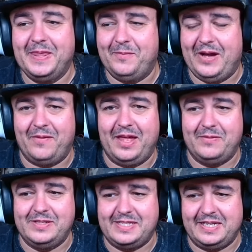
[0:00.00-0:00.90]
Wow,
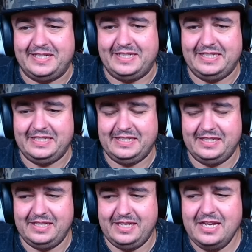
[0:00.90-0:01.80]
that was, when
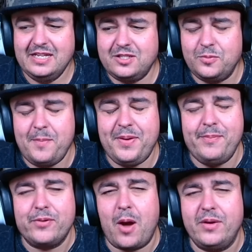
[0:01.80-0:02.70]

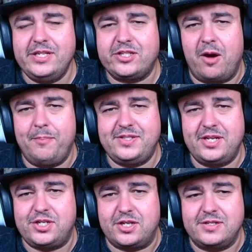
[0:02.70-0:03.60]
people go in these
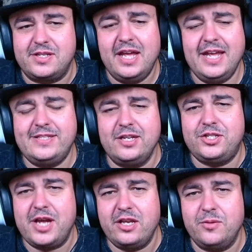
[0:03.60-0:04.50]
competitions, is it
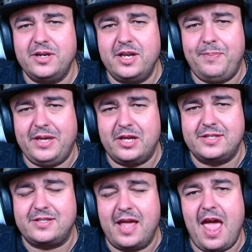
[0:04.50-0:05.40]
genuinely
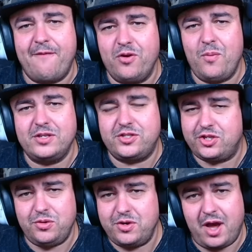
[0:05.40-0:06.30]
because everyone's
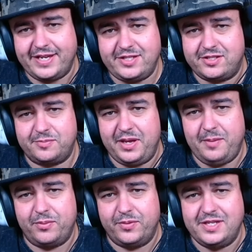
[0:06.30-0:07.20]
too nice to
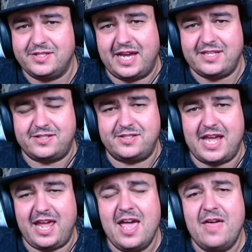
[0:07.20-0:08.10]
people these days to
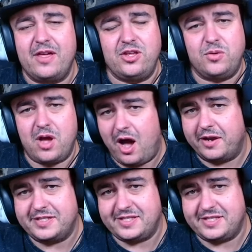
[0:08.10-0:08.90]
say that you can't